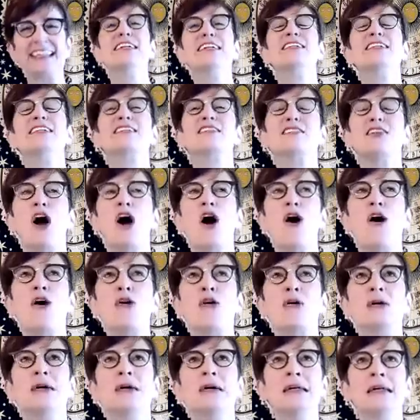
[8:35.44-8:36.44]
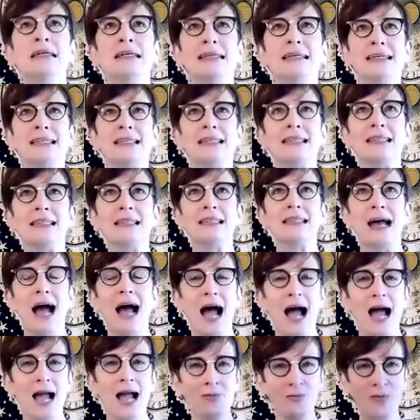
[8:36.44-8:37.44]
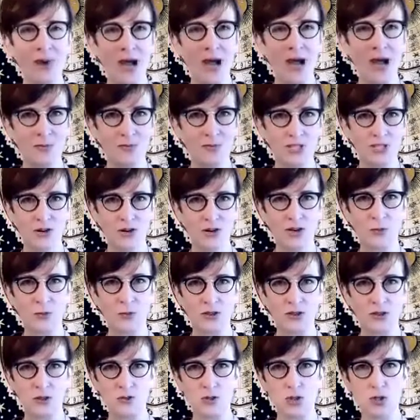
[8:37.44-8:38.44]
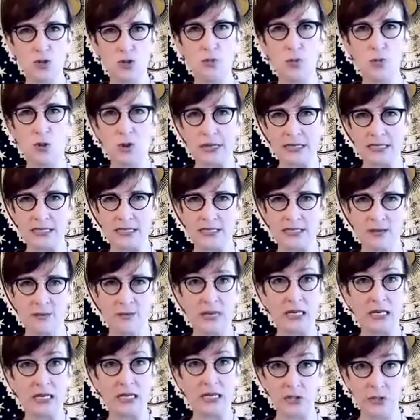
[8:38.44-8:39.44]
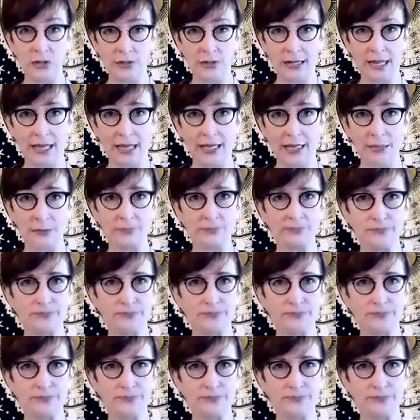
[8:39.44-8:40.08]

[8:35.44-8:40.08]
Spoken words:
So I'm sharing with you 2 points on my journey.